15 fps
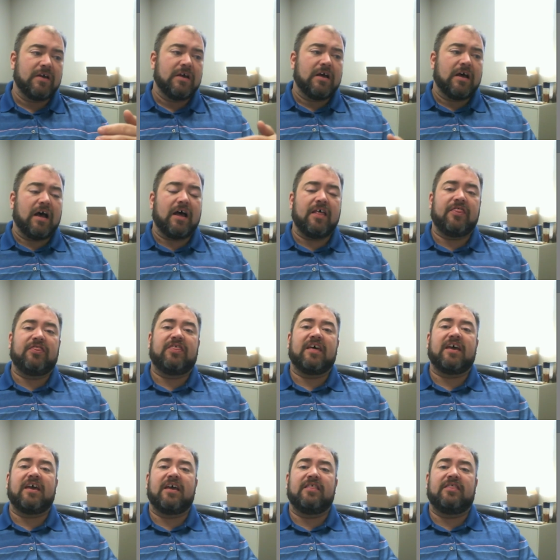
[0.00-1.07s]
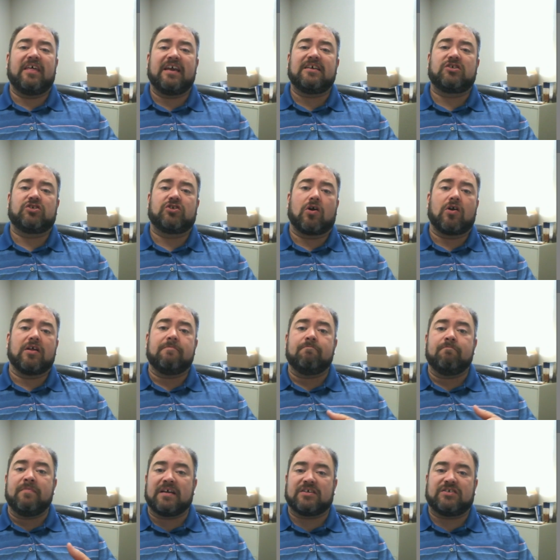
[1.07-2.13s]
they started
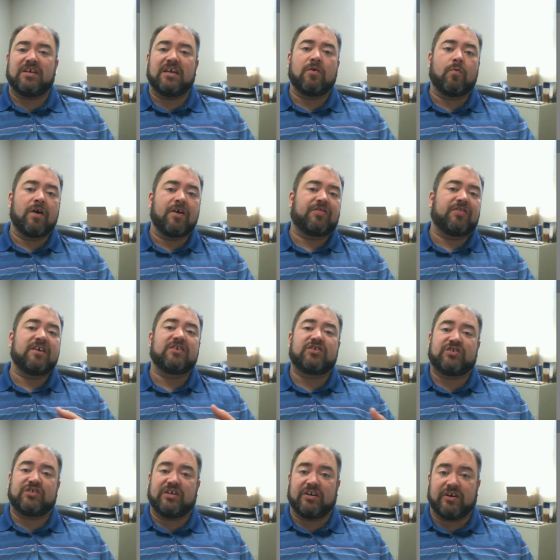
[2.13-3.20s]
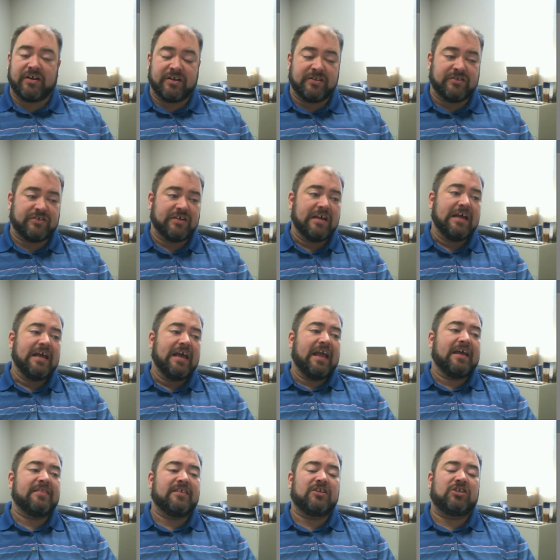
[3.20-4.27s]
mixing with the Assyrians,
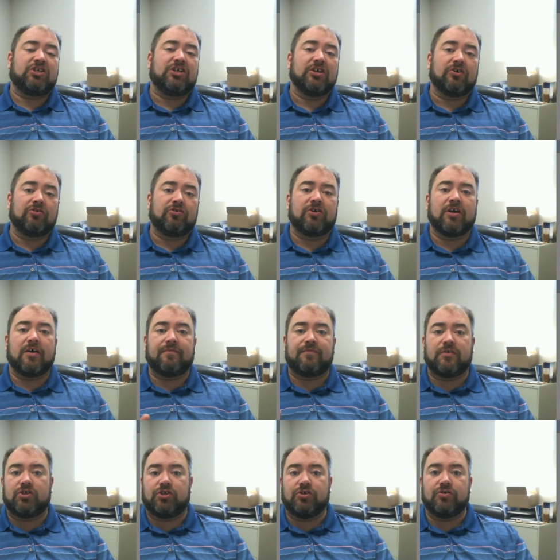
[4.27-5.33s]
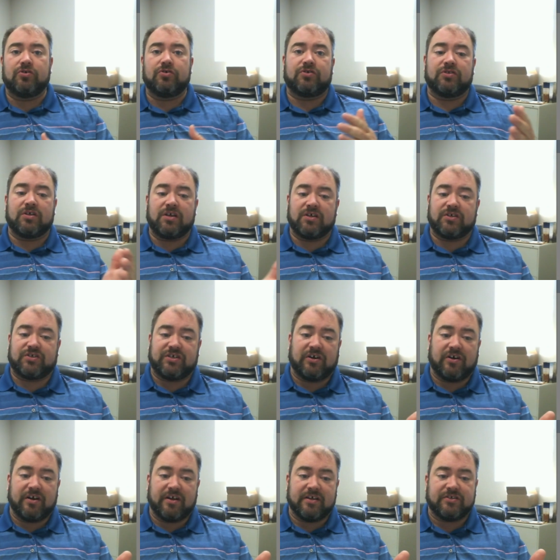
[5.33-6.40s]
and the children of the Jews and the
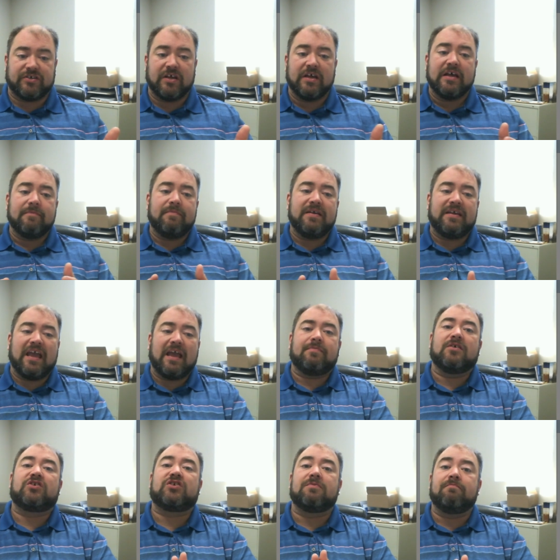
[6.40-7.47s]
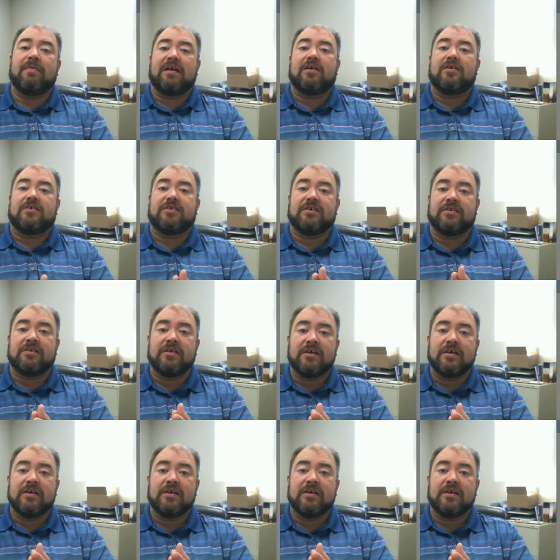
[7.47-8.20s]
Assyrians became the Samaritan